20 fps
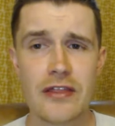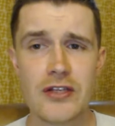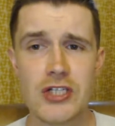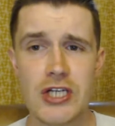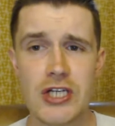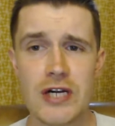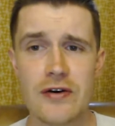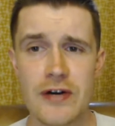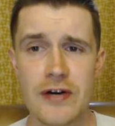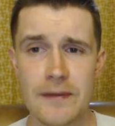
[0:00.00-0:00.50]

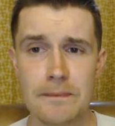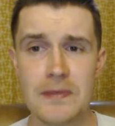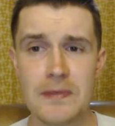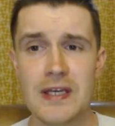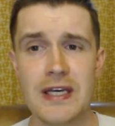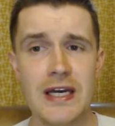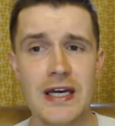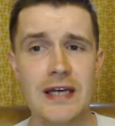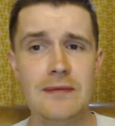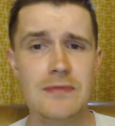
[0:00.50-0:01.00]
Jearim
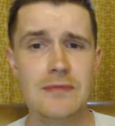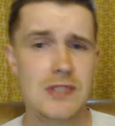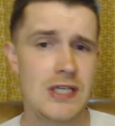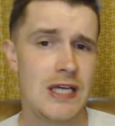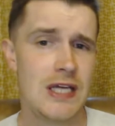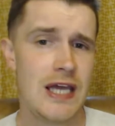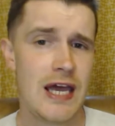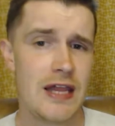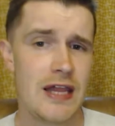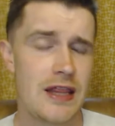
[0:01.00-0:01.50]
came to
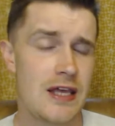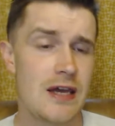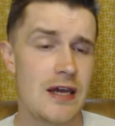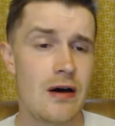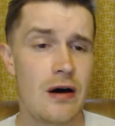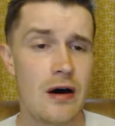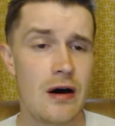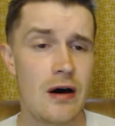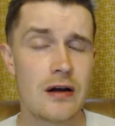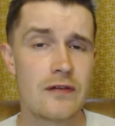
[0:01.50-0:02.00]
get the
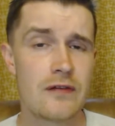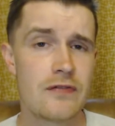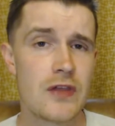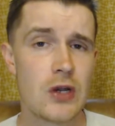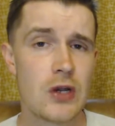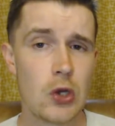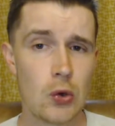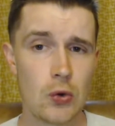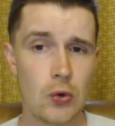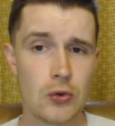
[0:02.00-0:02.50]
ark of the
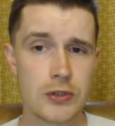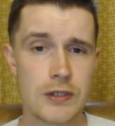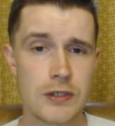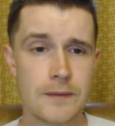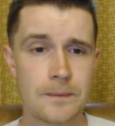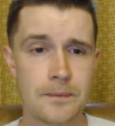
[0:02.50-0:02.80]
Lord.